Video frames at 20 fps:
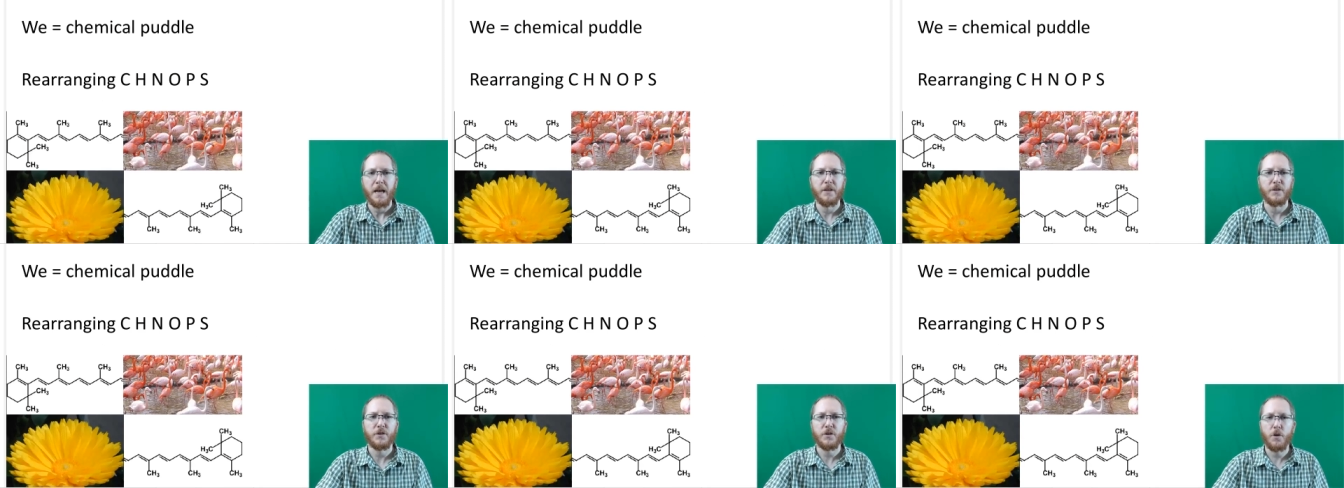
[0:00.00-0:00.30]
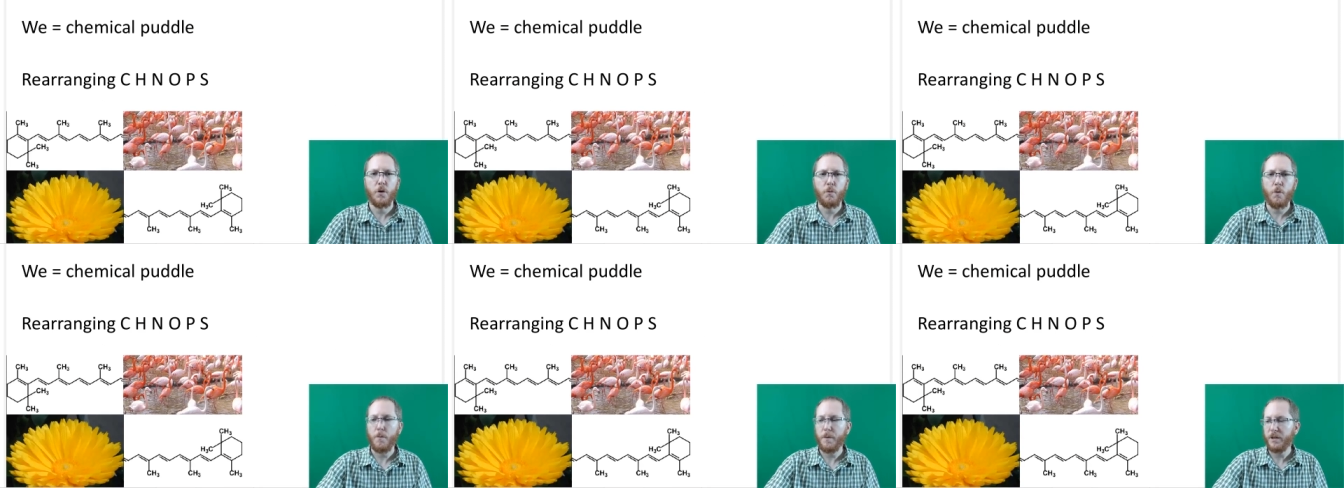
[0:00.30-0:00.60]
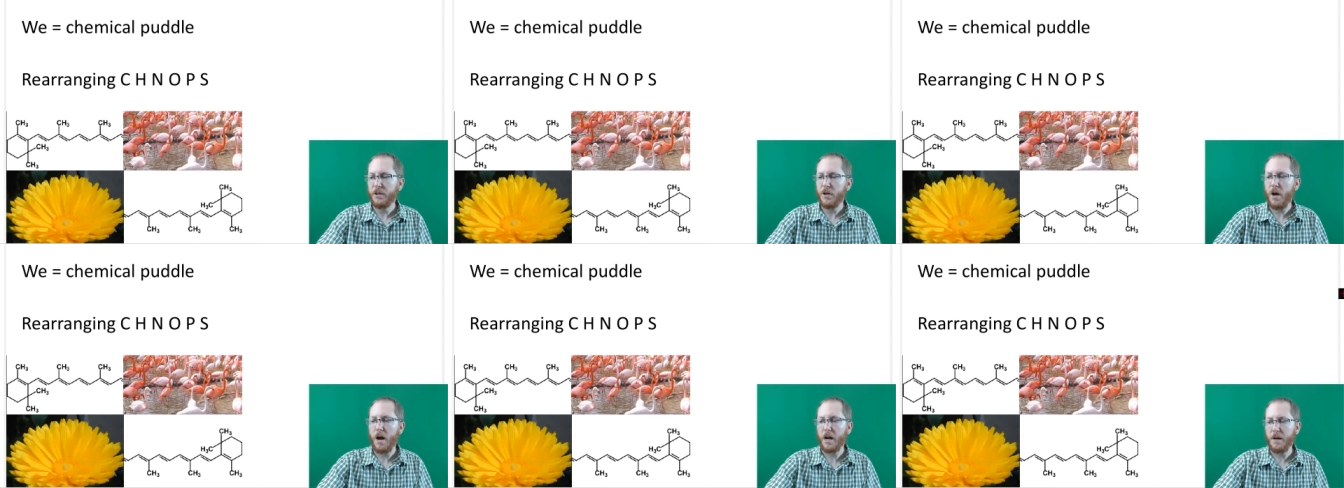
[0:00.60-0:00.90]
And so when
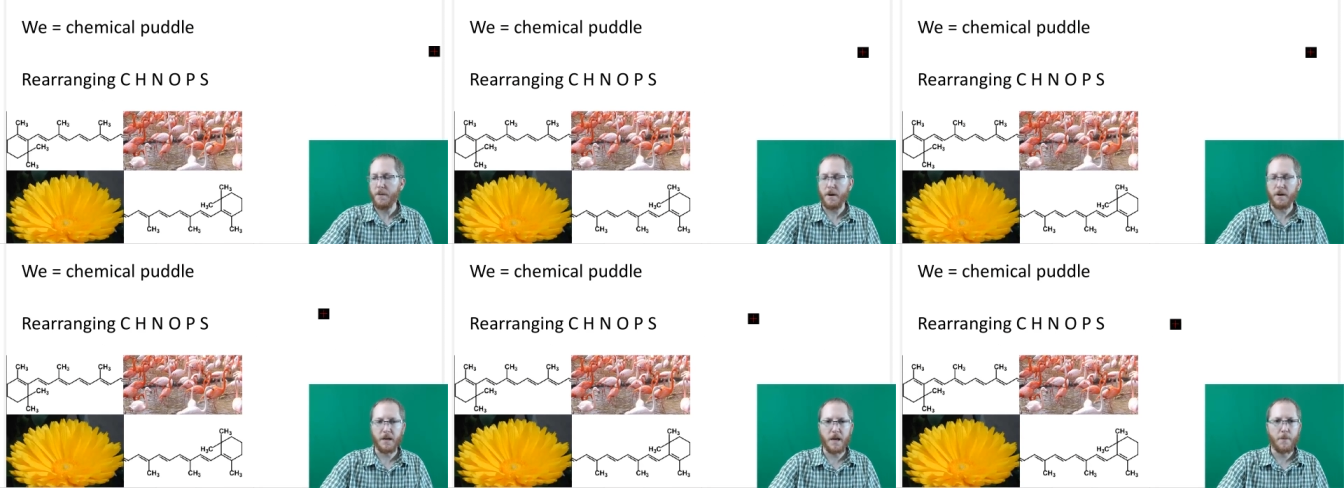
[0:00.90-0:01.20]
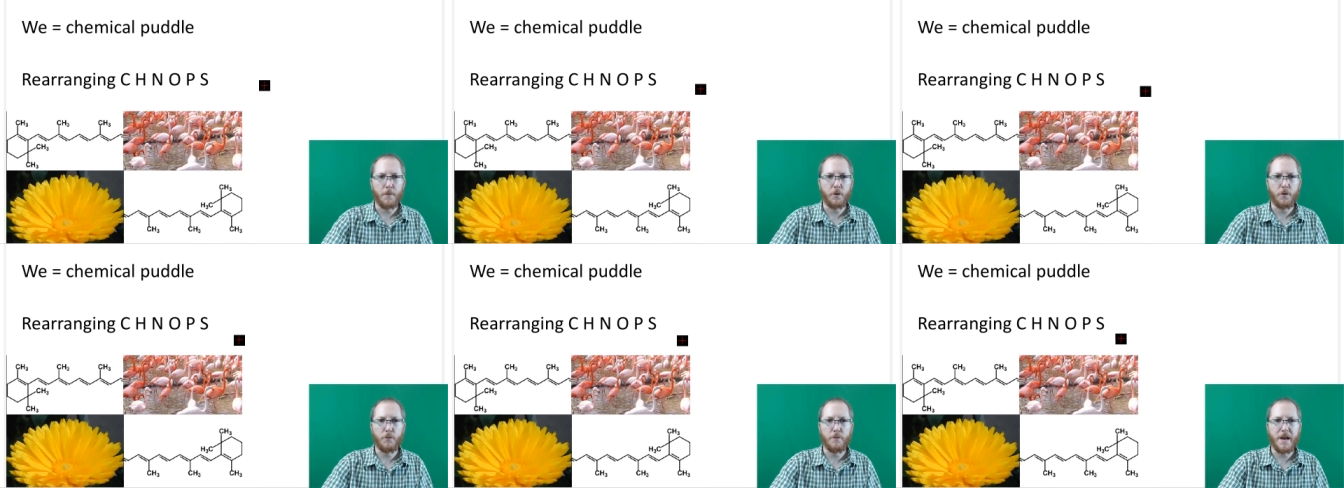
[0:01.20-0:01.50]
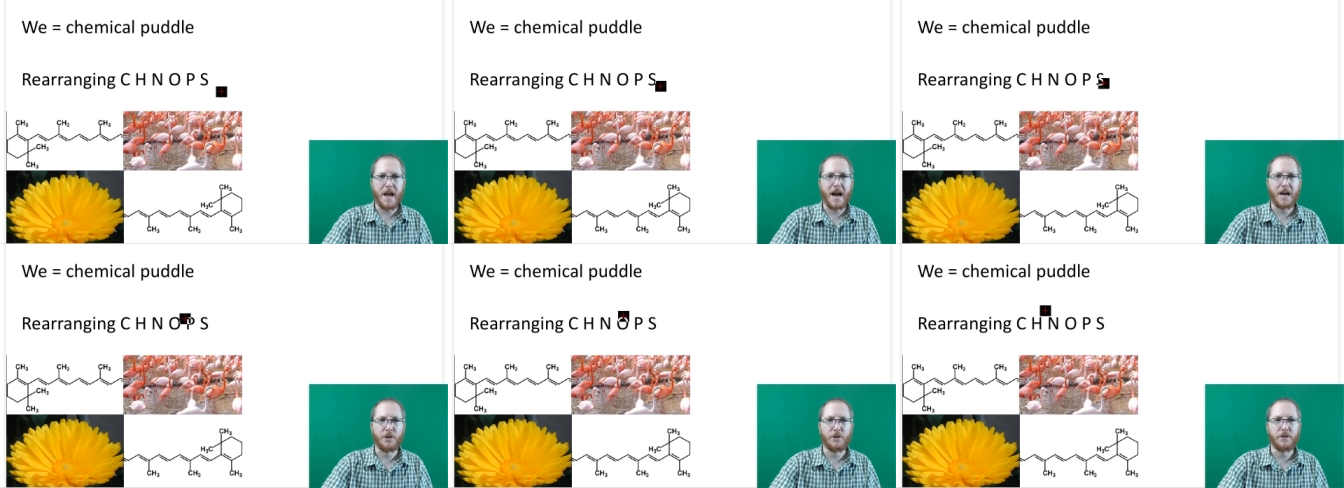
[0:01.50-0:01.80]
we talk about chemical
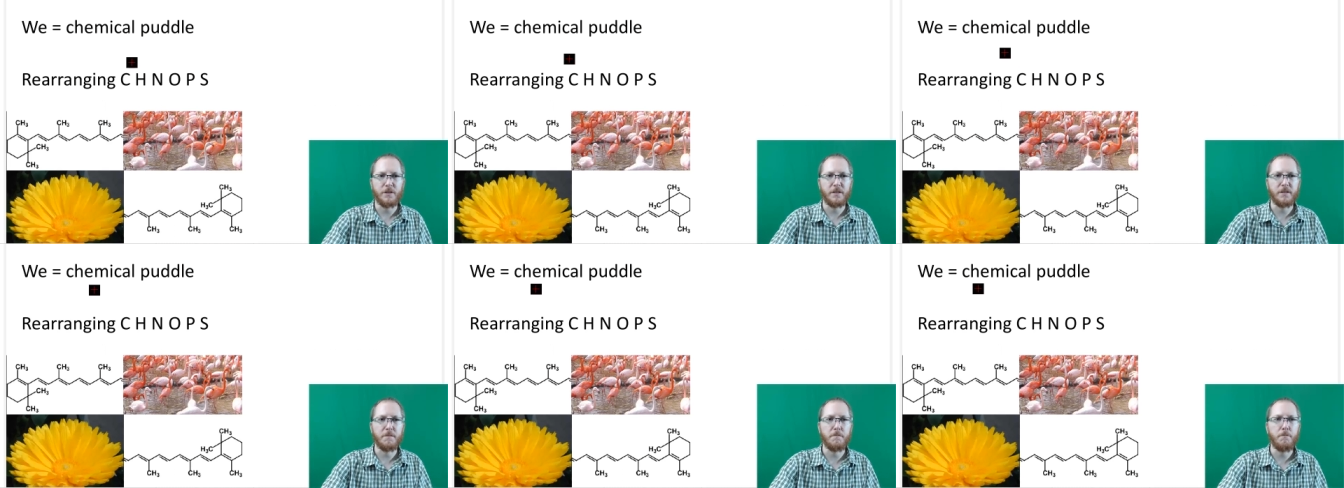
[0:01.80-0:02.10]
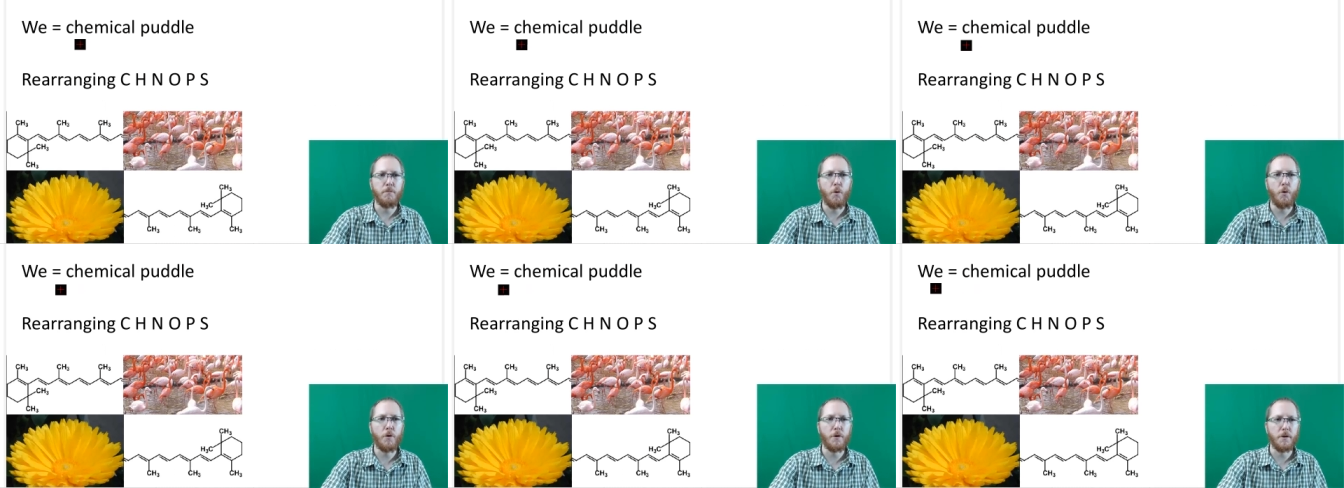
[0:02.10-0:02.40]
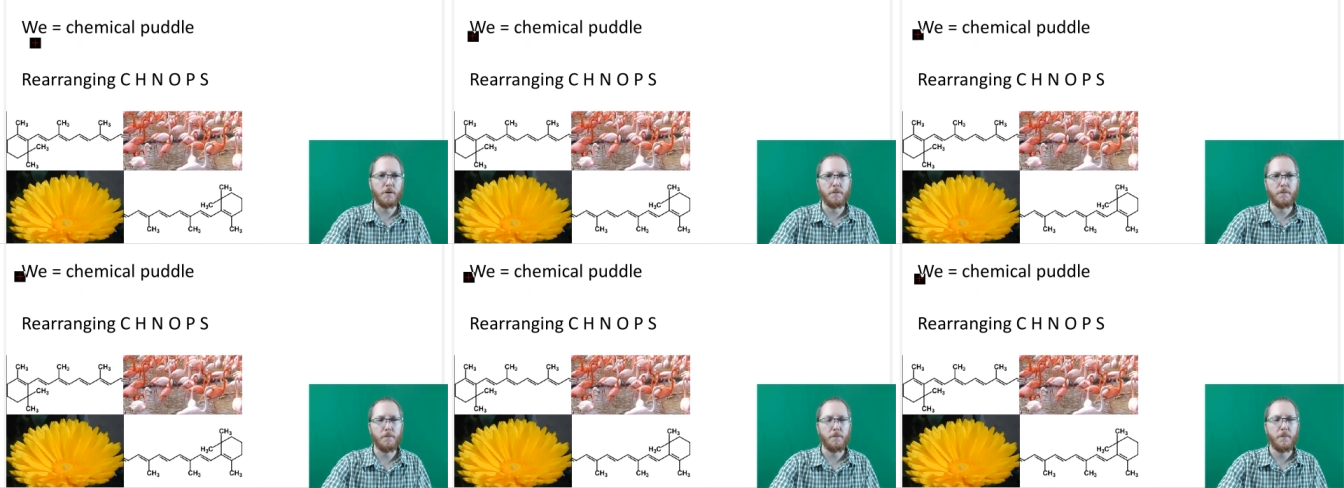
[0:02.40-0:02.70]
reactions, it's
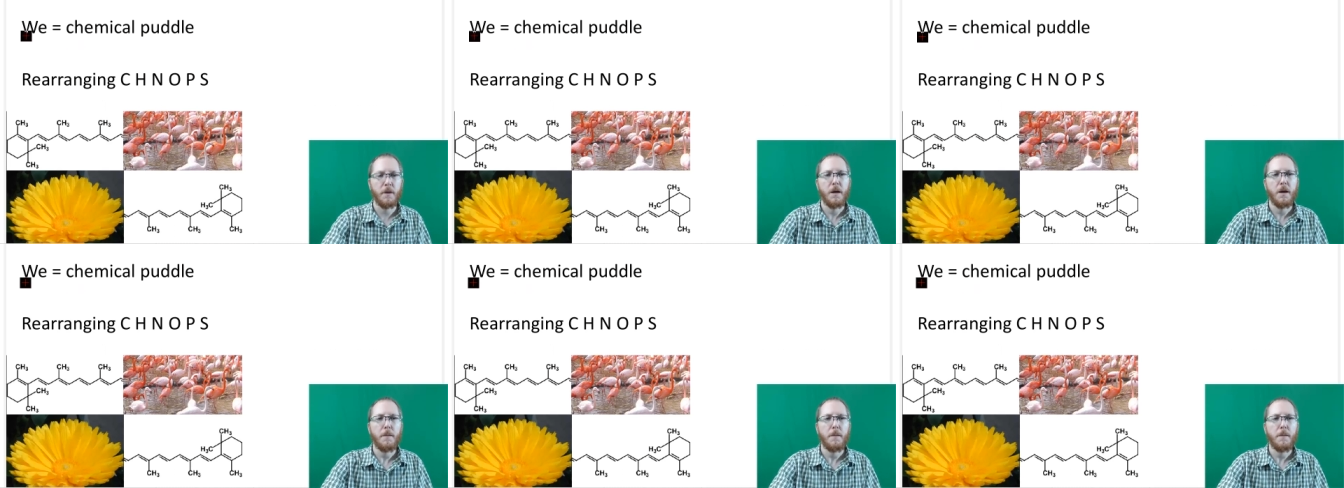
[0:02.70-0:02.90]
important